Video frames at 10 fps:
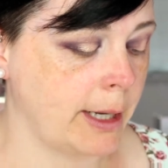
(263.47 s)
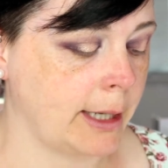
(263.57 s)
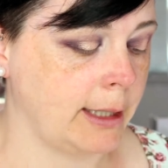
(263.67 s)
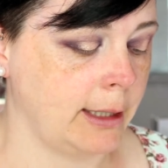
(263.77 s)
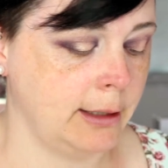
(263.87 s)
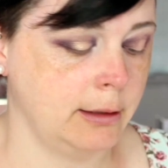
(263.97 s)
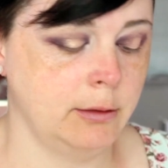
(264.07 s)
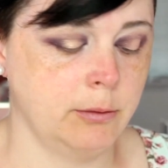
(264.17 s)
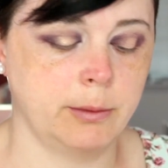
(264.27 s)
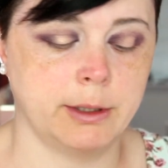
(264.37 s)
back
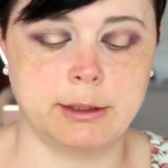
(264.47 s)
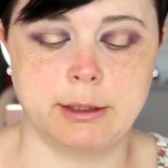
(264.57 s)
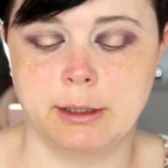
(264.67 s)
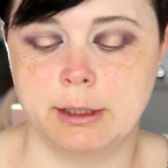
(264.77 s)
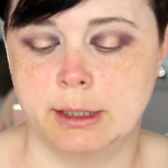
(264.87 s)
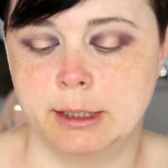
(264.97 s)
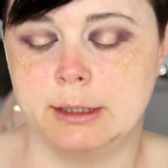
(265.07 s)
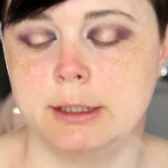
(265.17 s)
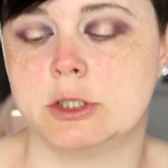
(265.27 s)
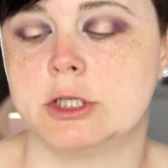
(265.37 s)
in with
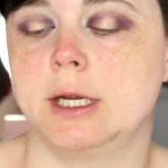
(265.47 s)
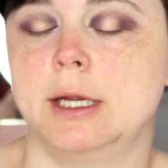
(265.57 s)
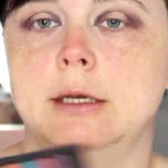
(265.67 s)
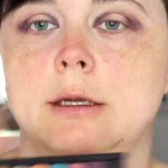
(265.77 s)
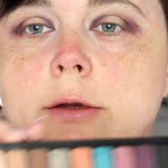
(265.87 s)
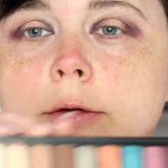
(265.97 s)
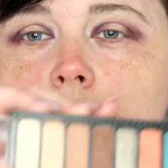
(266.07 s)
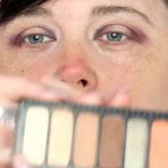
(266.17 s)
the shade